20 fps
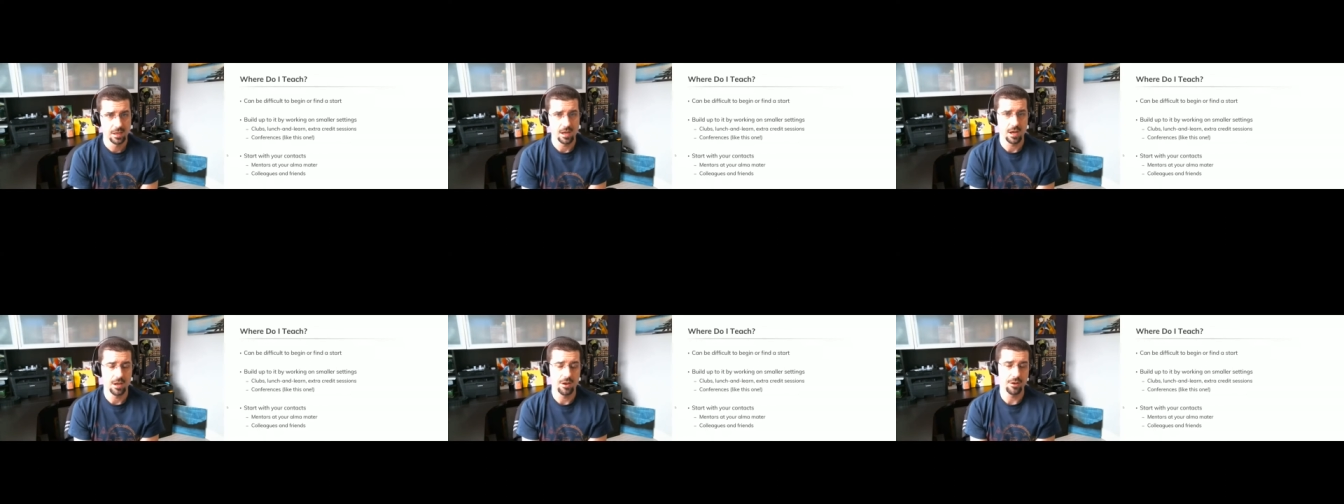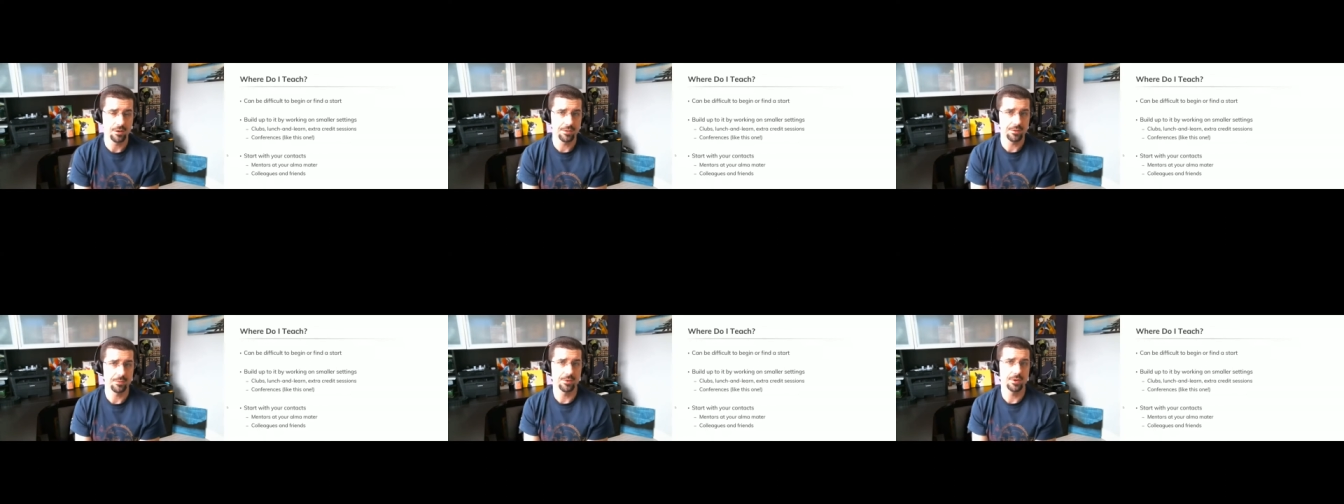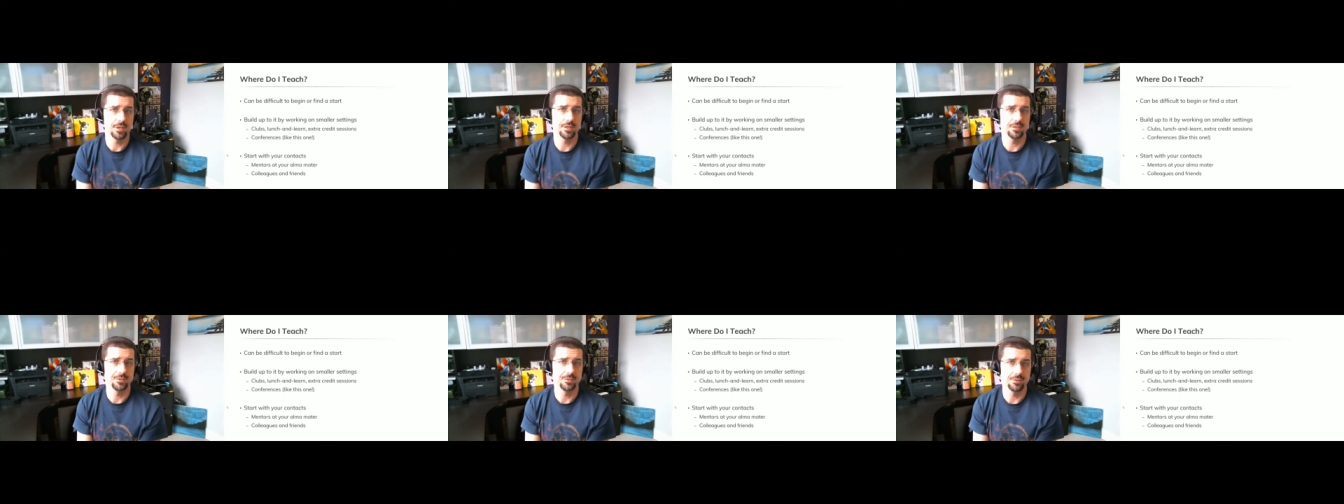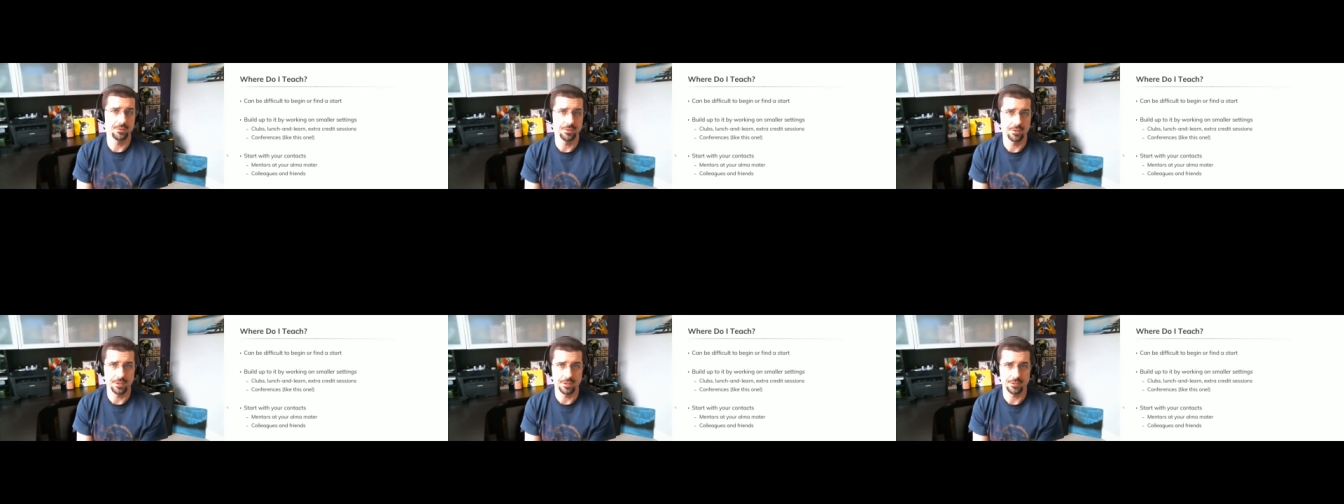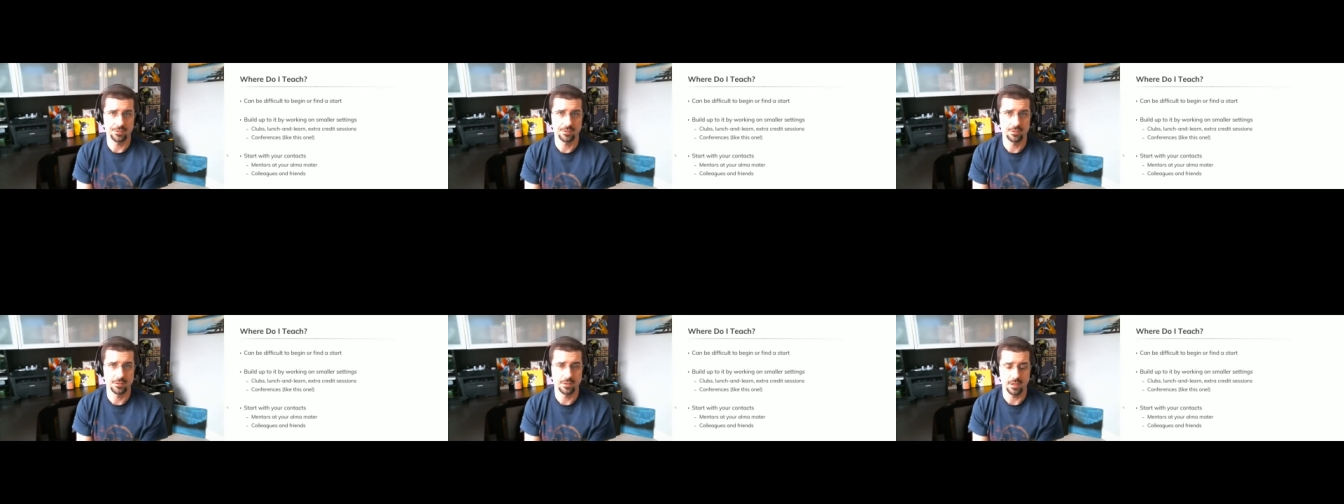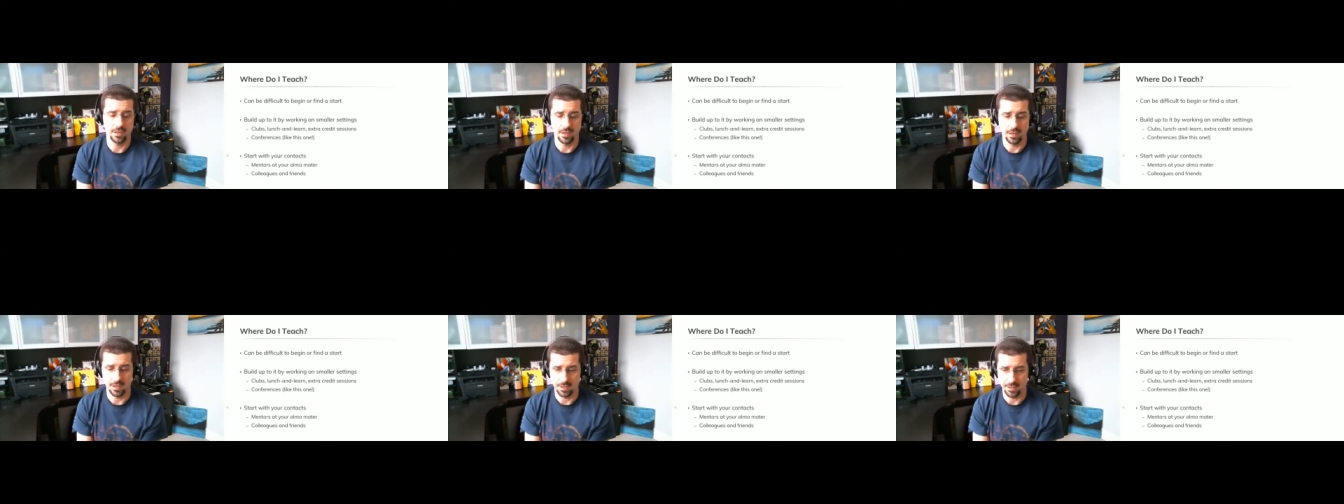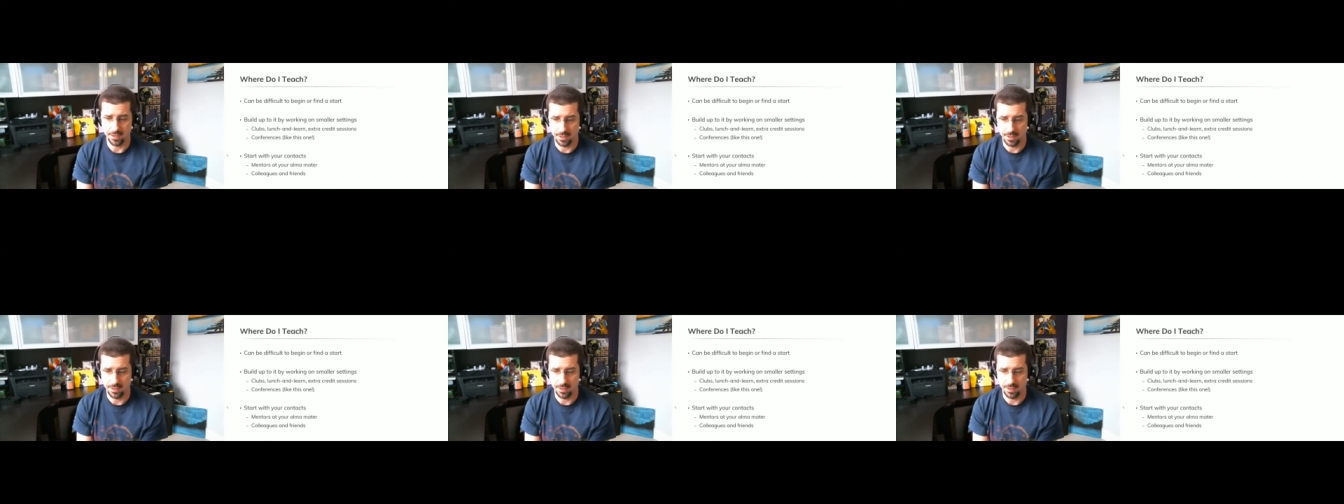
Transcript: Another way to do this, uh,